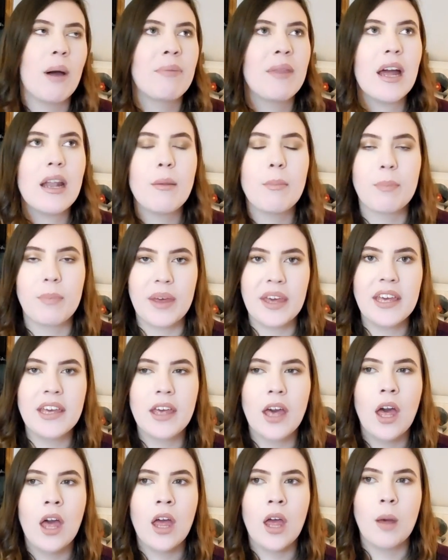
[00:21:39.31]
I'm not a
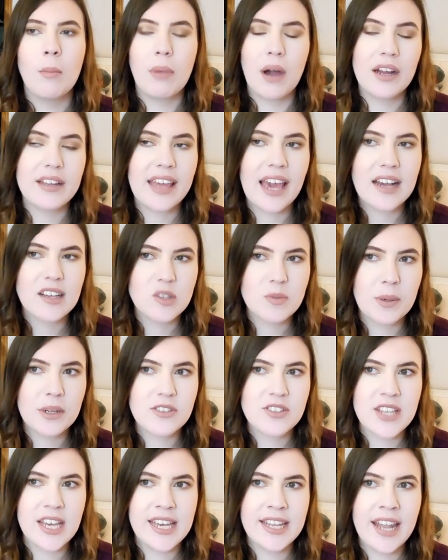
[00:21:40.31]
big podcast
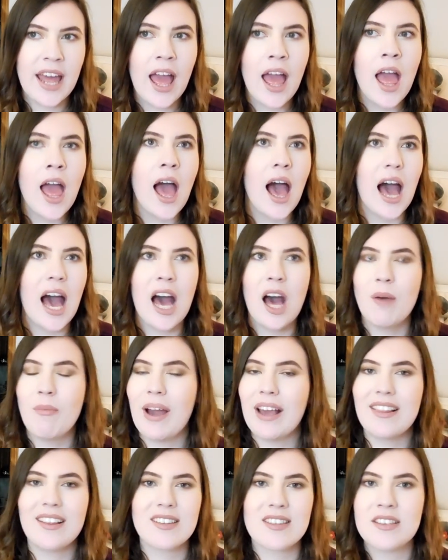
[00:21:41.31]
person.
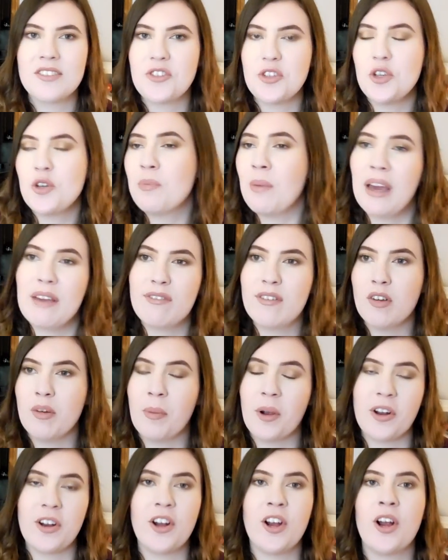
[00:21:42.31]
I listen to My
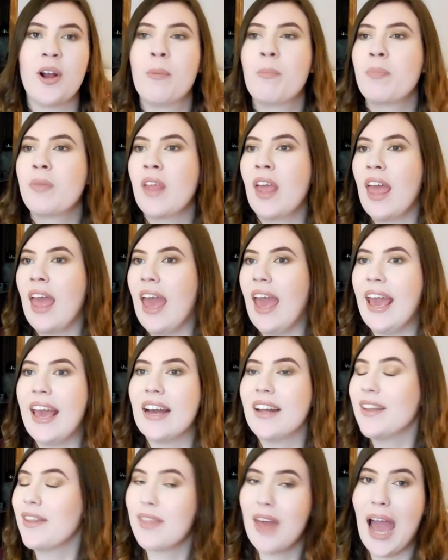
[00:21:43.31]
Favorite Murder
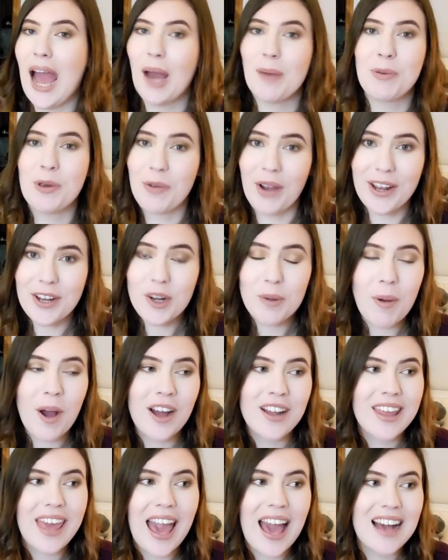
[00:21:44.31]
and the Happy Writer
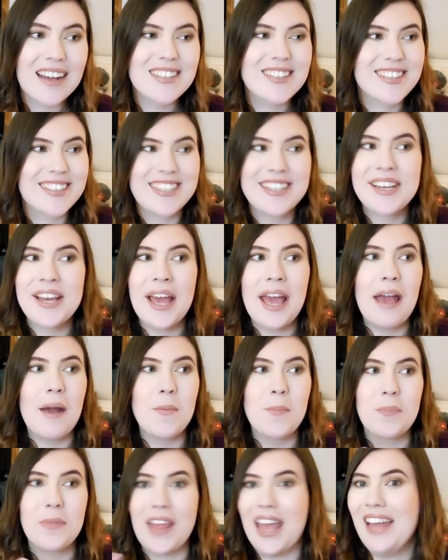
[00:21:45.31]
podcast,
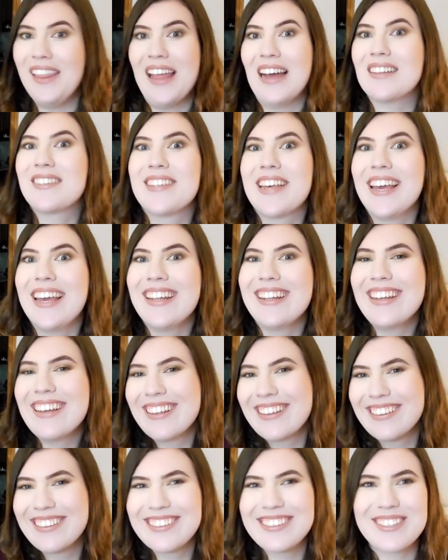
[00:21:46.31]
and that's it.
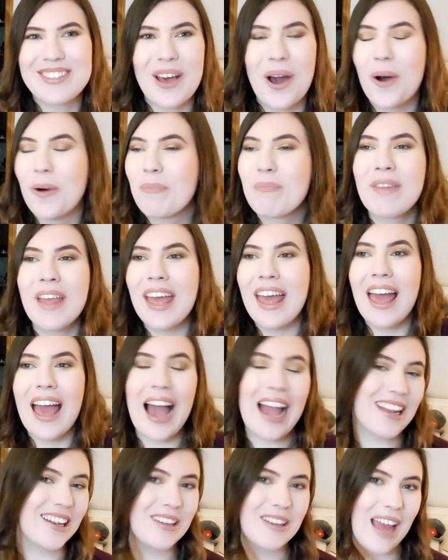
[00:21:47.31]
So
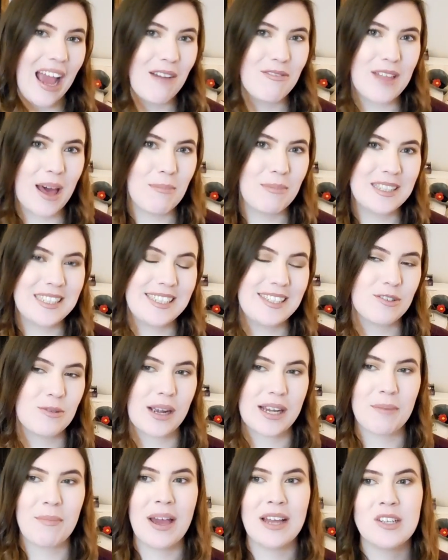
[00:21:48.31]
I didn't have that many
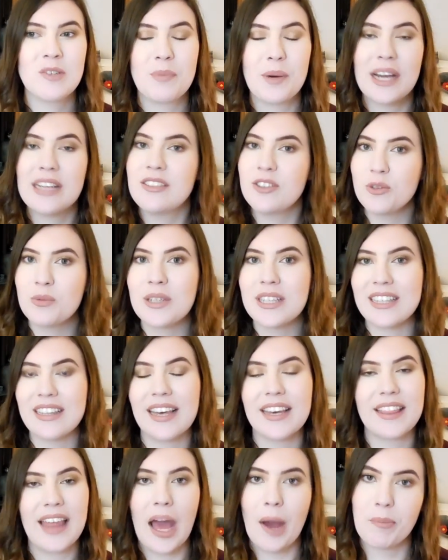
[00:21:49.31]
to recommend, but I do really
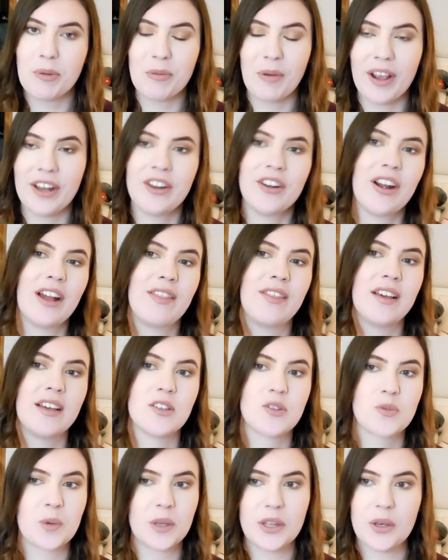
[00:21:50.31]
like the Happy Writer. I
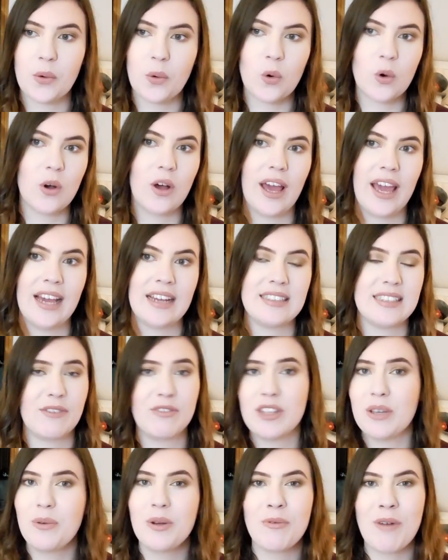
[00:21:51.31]
think it's really cool and
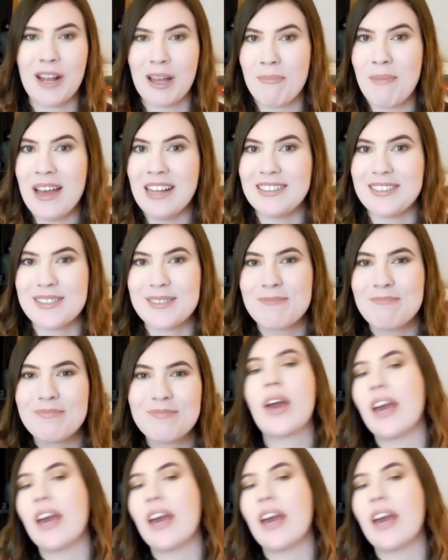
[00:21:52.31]
definitely would recommend.